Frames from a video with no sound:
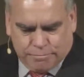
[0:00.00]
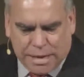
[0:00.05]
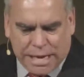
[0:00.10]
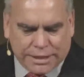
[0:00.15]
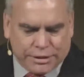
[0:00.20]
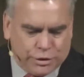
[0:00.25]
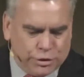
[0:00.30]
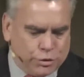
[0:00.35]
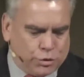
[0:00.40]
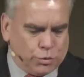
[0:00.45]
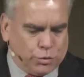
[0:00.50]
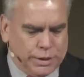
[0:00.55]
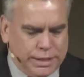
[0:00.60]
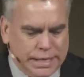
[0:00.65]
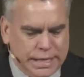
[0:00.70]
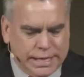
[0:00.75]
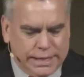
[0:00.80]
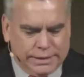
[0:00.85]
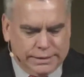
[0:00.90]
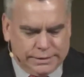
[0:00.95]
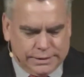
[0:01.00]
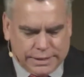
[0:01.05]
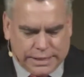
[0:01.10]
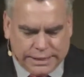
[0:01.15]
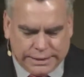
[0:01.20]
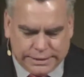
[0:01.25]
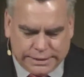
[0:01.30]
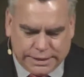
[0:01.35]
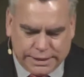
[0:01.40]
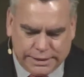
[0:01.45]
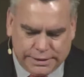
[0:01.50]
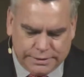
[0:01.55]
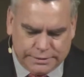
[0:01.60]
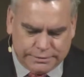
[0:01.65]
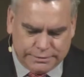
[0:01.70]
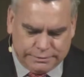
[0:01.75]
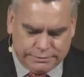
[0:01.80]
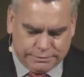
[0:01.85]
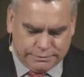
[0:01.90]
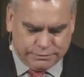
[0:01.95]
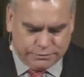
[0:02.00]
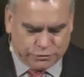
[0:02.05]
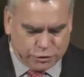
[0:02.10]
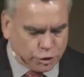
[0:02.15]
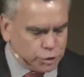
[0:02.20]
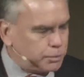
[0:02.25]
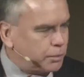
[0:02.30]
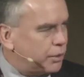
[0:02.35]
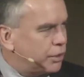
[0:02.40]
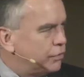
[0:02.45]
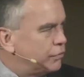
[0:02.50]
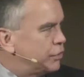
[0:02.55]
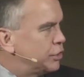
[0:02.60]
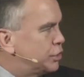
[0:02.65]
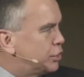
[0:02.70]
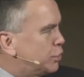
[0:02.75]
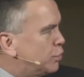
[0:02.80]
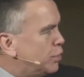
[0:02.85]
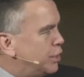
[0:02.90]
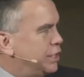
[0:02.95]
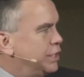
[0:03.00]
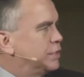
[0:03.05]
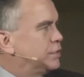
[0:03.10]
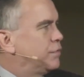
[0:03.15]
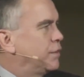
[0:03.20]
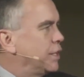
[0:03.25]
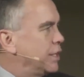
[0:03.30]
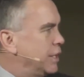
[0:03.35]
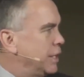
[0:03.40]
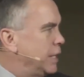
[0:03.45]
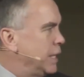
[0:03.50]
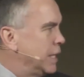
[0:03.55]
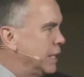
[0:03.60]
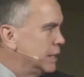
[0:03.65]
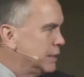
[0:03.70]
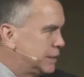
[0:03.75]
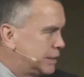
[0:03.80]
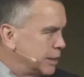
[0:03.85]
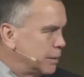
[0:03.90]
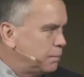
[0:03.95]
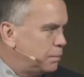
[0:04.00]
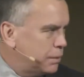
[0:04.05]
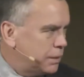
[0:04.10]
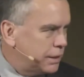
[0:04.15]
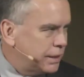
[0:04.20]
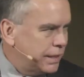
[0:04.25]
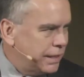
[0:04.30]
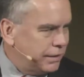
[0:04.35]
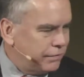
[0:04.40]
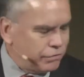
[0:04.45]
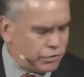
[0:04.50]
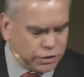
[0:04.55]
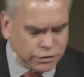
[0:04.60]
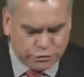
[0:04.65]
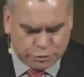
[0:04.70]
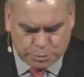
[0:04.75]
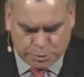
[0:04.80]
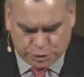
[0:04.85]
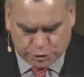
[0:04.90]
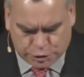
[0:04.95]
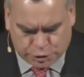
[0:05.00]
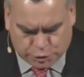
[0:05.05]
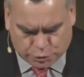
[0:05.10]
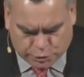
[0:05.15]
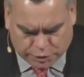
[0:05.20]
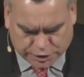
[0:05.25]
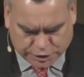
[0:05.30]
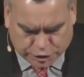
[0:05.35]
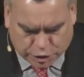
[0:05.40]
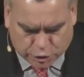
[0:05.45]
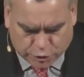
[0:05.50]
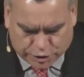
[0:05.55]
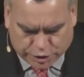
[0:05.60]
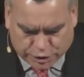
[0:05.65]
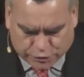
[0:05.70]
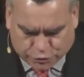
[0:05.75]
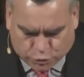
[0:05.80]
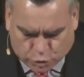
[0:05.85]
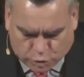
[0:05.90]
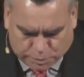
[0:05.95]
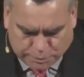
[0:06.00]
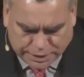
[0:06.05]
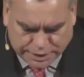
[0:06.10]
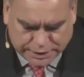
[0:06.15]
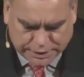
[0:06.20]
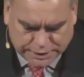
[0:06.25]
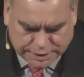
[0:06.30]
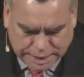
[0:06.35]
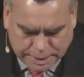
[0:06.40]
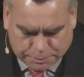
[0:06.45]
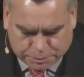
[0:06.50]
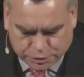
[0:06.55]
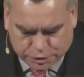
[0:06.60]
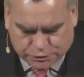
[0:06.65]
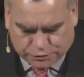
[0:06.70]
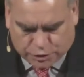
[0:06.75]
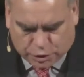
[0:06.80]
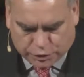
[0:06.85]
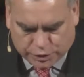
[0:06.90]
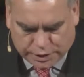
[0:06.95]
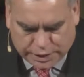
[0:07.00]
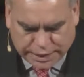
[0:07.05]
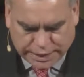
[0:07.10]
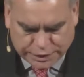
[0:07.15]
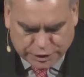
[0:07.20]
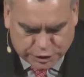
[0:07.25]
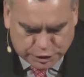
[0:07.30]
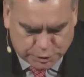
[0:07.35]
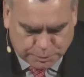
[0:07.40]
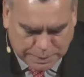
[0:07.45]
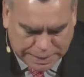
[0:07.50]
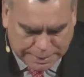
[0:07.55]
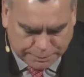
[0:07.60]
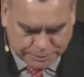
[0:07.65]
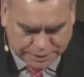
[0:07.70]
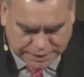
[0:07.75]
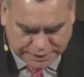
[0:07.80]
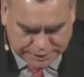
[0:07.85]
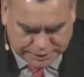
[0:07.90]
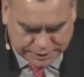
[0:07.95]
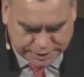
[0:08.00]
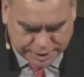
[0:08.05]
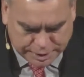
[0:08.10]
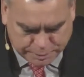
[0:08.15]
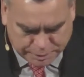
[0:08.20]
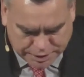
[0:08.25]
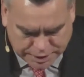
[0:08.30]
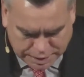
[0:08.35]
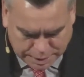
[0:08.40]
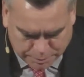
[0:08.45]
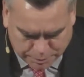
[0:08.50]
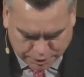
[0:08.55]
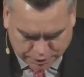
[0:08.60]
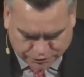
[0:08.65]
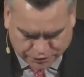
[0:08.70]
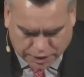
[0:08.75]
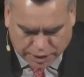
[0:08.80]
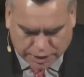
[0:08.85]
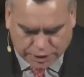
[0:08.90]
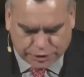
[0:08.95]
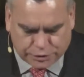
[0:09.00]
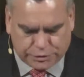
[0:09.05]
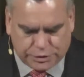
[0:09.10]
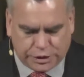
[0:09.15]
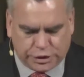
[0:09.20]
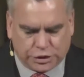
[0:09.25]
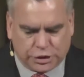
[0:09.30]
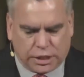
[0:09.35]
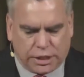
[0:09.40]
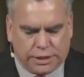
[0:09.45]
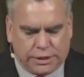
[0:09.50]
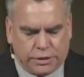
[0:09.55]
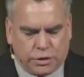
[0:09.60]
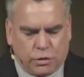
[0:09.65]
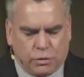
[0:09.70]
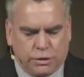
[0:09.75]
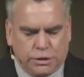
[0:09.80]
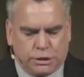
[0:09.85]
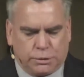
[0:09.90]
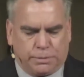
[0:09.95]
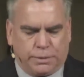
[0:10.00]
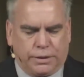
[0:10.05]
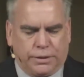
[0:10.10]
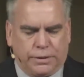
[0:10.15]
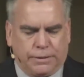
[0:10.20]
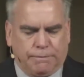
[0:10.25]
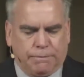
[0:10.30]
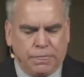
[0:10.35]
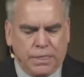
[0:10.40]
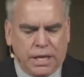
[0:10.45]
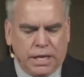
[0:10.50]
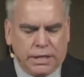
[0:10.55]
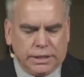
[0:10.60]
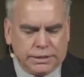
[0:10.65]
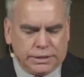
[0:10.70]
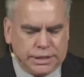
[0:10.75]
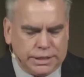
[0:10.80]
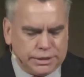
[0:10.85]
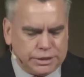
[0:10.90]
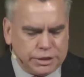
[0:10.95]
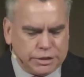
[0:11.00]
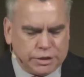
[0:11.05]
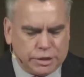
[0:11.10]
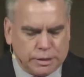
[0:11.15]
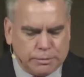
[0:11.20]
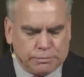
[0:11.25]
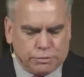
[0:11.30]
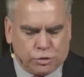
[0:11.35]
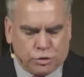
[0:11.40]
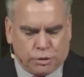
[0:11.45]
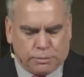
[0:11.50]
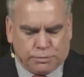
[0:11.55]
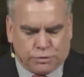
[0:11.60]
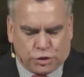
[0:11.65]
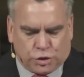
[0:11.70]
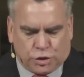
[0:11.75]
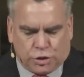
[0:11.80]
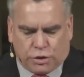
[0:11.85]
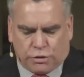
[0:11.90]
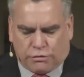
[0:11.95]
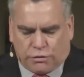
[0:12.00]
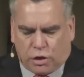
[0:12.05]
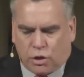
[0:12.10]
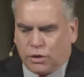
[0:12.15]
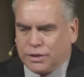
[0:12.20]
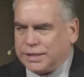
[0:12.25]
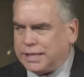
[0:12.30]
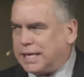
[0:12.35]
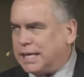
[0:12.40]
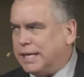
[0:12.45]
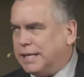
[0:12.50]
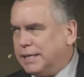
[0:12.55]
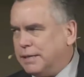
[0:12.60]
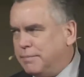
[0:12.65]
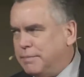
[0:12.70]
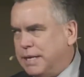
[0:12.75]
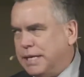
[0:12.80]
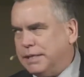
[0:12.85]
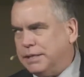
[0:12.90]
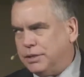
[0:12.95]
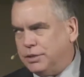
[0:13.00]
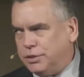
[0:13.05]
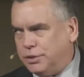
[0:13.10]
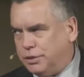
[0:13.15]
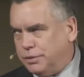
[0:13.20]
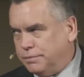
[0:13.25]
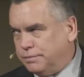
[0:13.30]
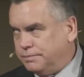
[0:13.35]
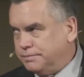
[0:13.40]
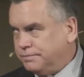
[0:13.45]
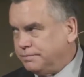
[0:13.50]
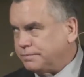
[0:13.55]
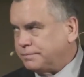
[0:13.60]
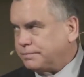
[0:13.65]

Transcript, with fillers: Matthew 28 19, first part of verse 20 is very simple, again, very familiar to us. Go therefore and make disciples of all the nations, baptizing them in the name of the Father, and the Son, and the Holy Spirit, teaching them to observe all that I commanded you.